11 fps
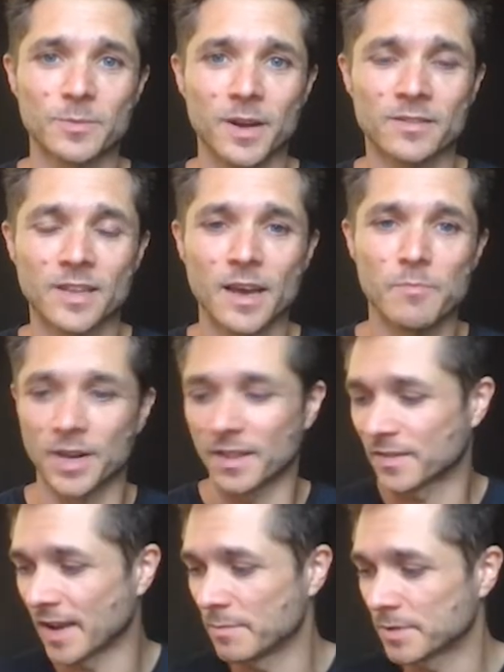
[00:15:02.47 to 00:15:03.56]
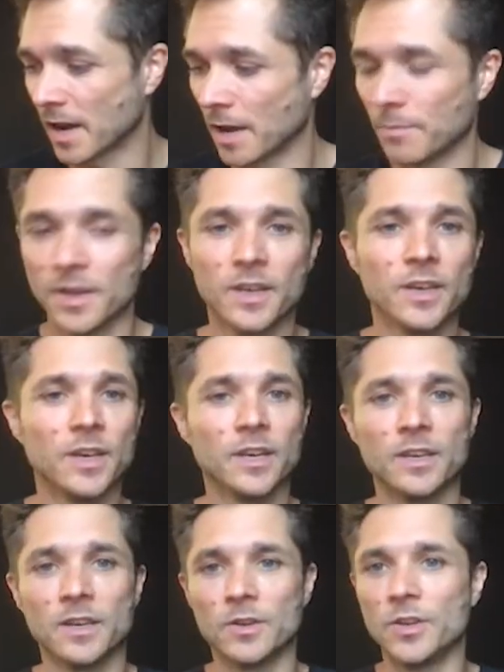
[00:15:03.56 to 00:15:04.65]
that, but at the same time,
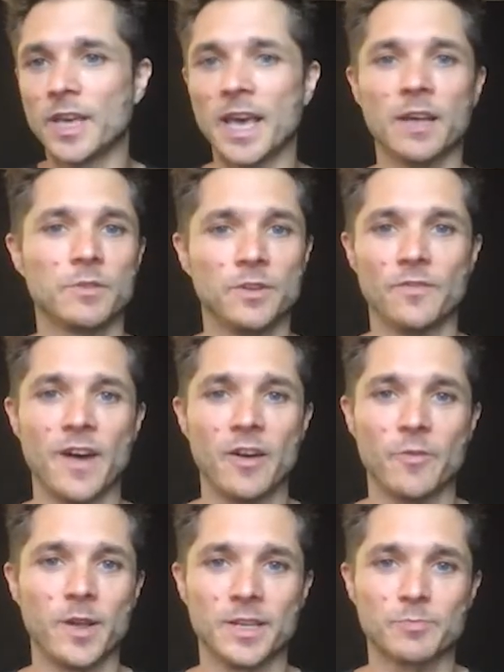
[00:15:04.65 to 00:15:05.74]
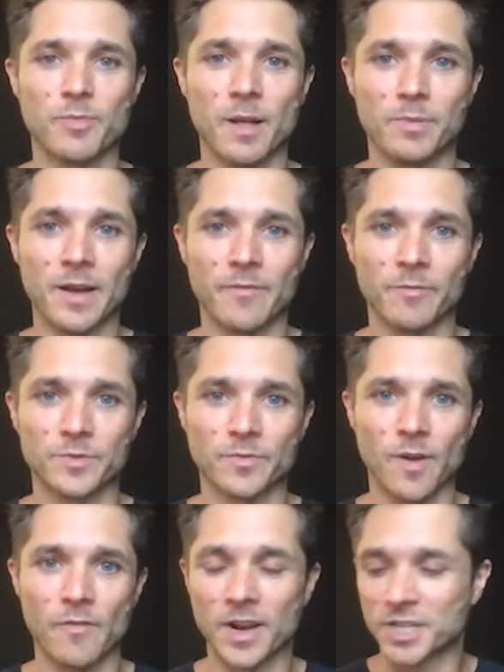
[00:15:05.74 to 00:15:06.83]
you can't evaluate these platforms
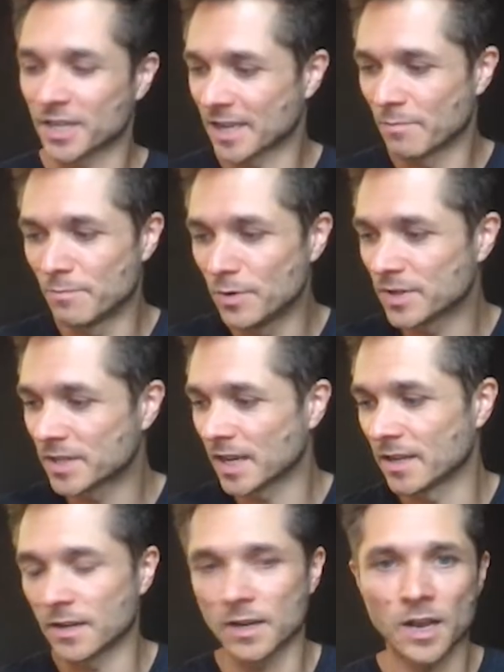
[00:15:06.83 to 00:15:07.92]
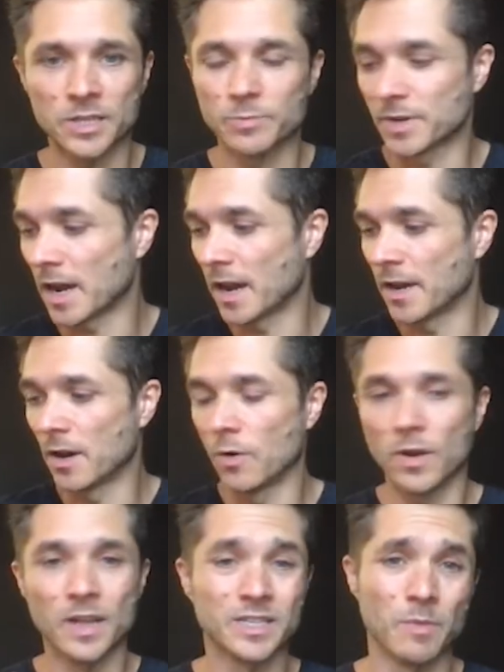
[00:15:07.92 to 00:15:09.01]
forever. I checked out MooseSend, Customer.io,
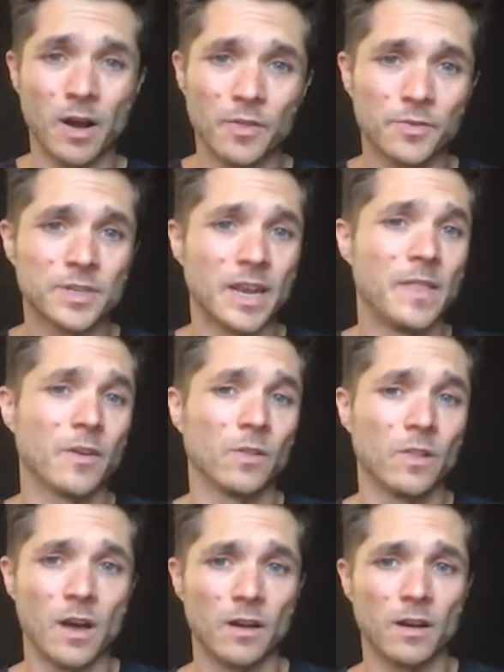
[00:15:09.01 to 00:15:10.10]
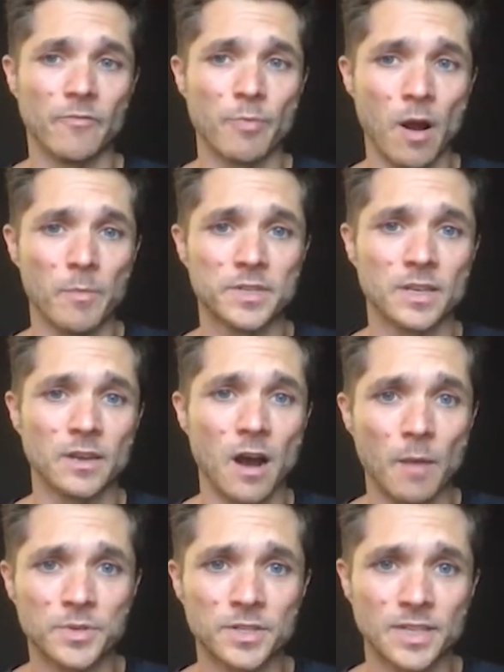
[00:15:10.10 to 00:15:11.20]
and some others, and there are a lot of promising
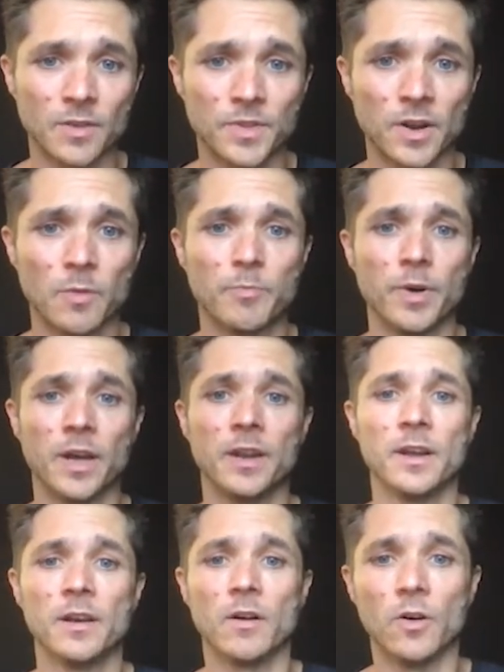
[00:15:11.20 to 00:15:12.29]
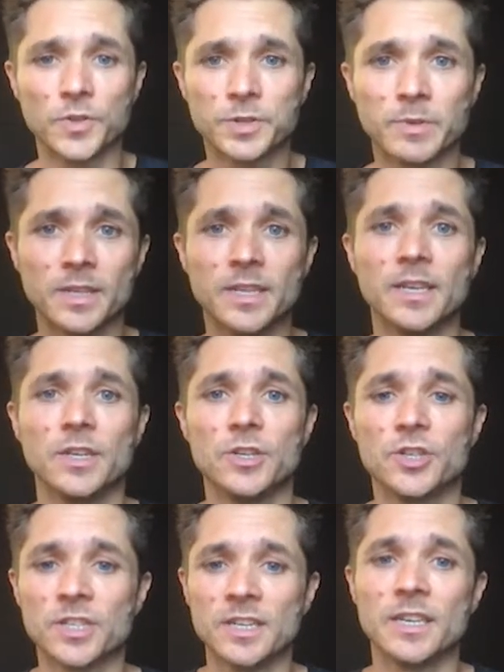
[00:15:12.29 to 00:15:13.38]
options out there, but ultimately, you
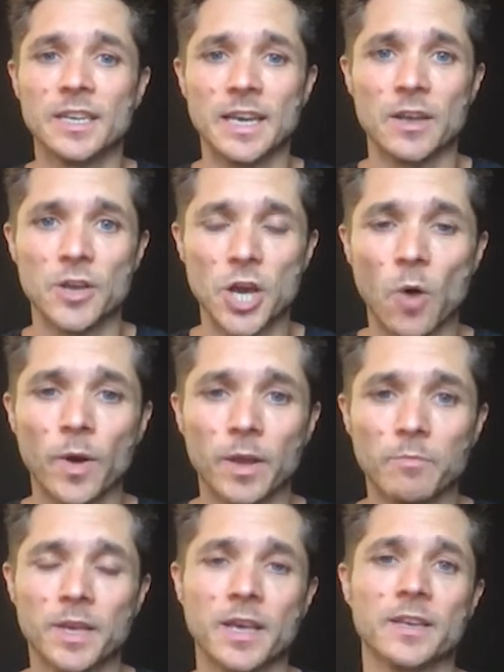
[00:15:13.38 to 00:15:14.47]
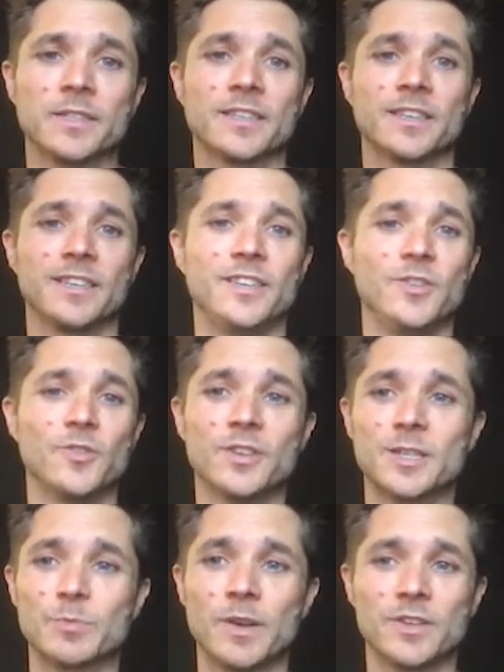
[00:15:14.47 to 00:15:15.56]
just need to get going, because you could
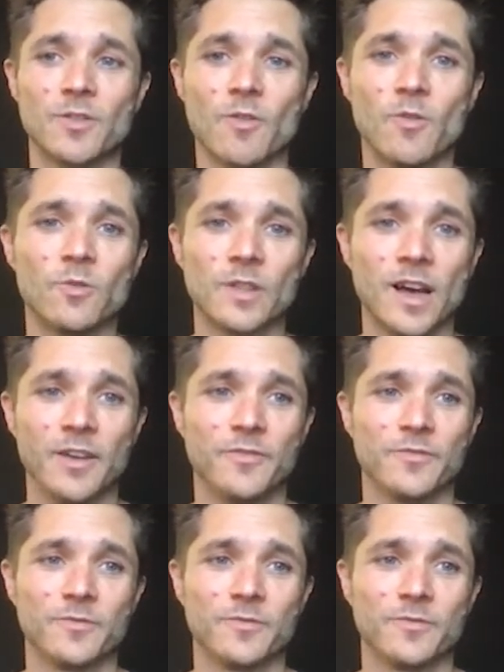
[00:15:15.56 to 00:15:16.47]
spend your whole life,